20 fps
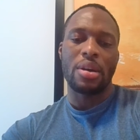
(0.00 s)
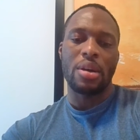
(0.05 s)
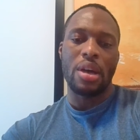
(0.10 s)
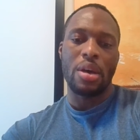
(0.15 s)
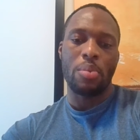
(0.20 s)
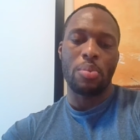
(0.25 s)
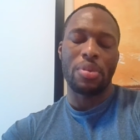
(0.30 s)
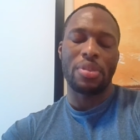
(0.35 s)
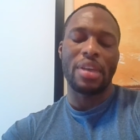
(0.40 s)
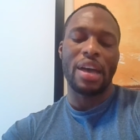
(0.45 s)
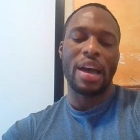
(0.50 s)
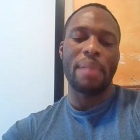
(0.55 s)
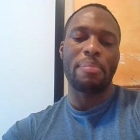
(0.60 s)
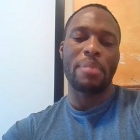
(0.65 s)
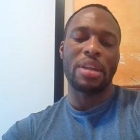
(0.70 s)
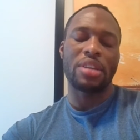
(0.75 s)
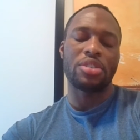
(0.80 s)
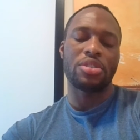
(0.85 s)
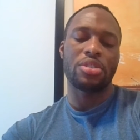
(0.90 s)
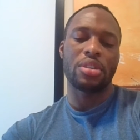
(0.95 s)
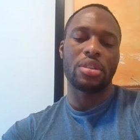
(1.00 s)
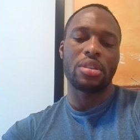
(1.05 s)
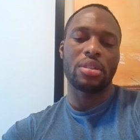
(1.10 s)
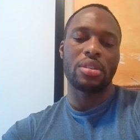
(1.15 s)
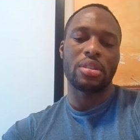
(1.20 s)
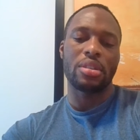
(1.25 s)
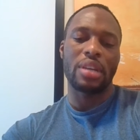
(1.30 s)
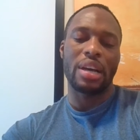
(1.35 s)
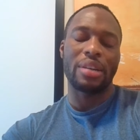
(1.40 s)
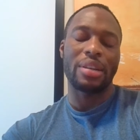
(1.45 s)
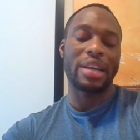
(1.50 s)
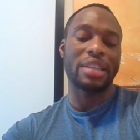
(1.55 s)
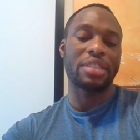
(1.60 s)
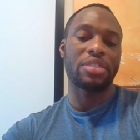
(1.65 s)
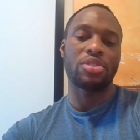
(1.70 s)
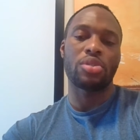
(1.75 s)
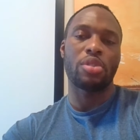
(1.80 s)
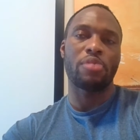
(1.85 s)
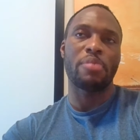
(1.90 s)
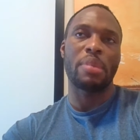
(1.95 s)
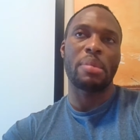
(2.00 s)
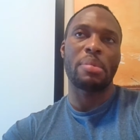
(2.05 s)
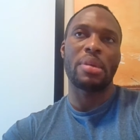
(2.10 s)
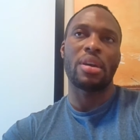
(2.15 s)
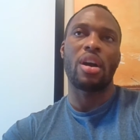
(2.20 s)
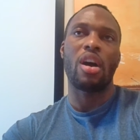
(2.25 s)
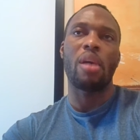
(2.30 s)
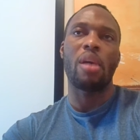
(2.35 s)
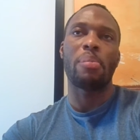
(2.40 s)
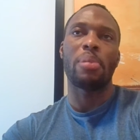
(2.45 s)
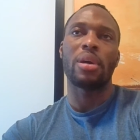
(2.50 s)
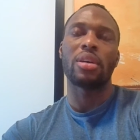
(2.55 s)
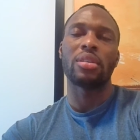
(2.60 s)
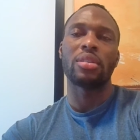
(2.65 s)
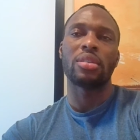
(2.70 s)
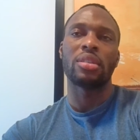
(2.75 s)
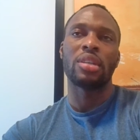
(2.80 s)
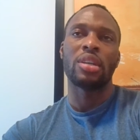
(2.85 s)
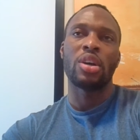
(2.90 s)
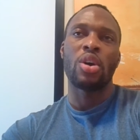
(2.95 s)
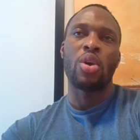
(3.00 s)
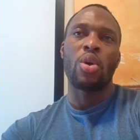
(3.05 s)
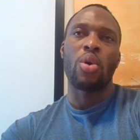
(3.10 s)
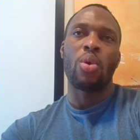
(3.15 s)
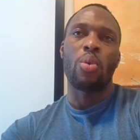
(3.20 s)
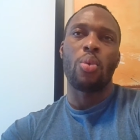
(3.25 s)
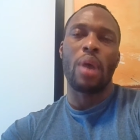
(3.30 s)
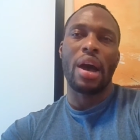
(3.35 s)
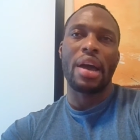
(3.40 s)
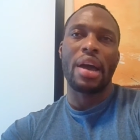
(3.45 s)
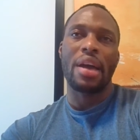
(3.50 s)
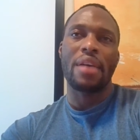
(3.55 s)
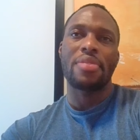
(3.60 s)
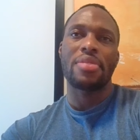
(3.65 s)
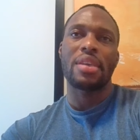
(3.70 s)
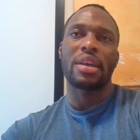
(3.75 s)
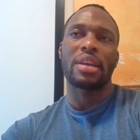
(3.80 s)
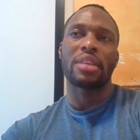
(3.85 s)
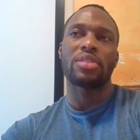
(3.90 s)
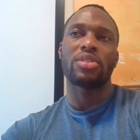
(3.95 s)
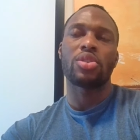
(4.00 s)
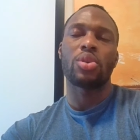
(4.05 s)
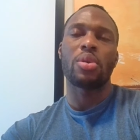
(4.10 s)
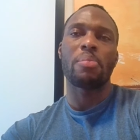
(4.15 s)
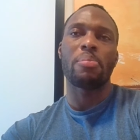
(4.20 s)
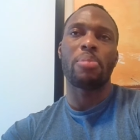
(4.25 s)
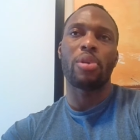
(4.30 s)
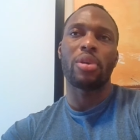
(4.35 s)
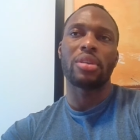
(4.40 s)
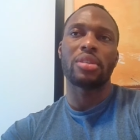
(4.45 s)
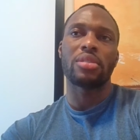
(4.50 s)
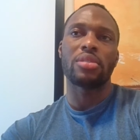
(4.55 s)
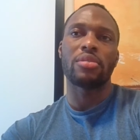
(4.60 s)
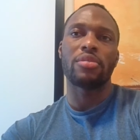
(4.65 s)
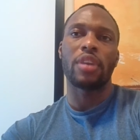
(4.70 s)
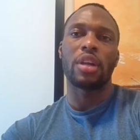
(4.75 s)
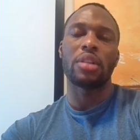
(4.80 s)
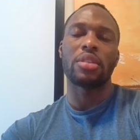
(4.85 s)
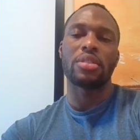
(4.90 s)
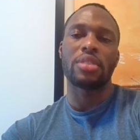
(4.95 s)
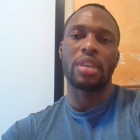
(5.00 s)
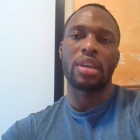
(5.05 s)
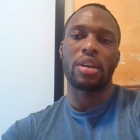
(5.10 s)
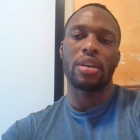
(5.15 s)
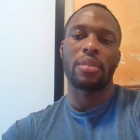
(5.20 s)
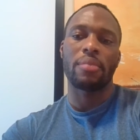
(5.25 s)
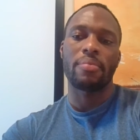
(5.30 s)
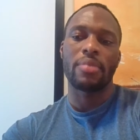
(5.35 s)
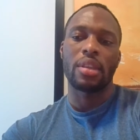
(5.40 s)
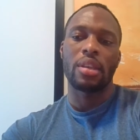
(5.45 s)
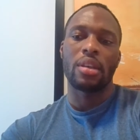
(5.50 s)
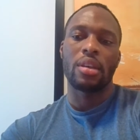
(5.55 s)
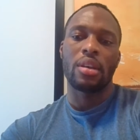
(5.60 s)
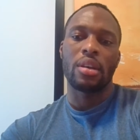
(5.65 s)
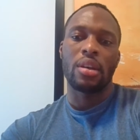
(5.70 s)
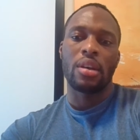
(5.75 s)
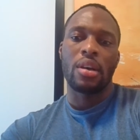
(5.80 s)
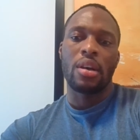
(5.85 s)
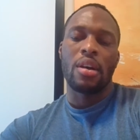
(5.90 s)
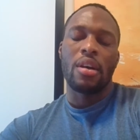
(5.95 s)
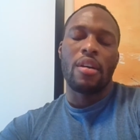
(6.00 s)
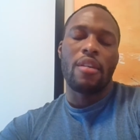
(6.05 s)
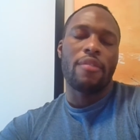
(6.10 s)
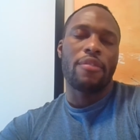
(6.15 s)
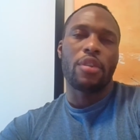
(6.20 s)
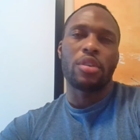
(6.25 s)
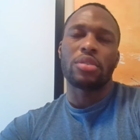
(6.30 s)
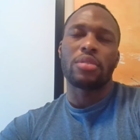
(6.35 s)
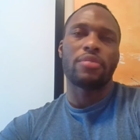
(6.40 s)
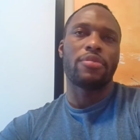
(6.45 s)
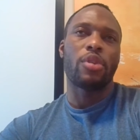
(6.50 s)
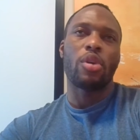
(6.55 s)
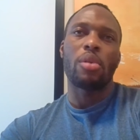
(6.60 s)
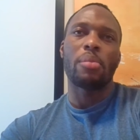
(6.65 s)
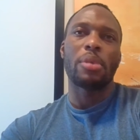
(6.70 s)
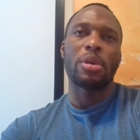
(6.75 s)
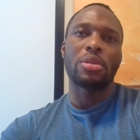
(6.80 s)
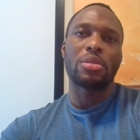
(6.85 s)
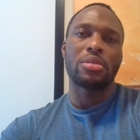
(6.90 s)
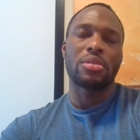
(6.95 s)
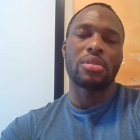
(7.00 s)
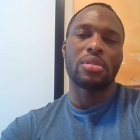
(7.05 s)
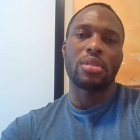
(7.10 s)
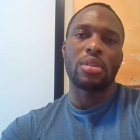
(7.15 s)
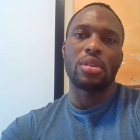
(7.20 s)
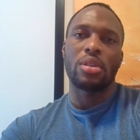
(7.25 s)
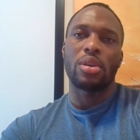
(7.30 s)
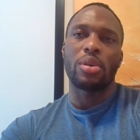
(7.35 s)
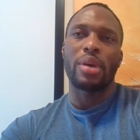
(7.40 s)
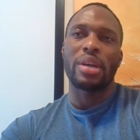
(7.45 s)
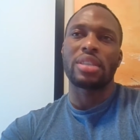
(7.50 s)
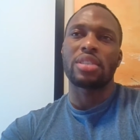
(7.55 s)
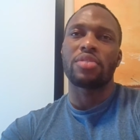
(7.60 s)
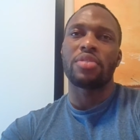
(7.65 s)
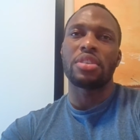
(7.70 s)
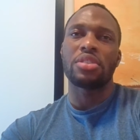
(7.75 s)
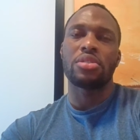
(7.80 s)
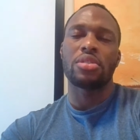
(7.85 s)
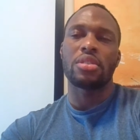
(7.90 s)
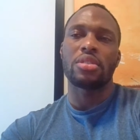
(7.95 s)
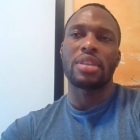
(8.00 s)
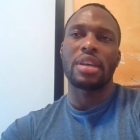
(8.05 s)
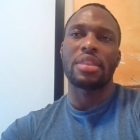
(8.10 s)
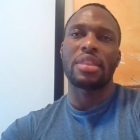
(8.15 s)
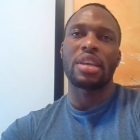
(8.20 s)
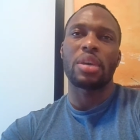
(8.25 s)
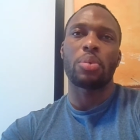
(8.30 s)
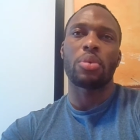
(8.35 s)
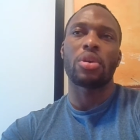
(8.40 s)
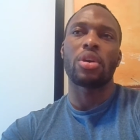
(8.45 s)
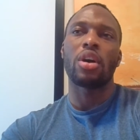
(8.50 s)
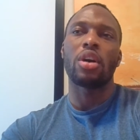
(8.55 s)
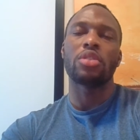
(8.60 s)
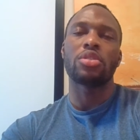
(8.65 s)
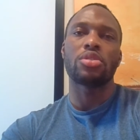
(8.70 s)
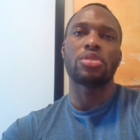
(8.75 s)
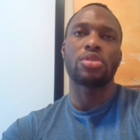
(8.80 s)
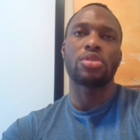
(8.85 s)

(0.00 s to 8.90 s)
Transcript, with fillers: And with that mentioned, I'd like to sort of maybe harp on why I think it's so important to volunteer. First and foremost, you know, as Christians, I think we're called to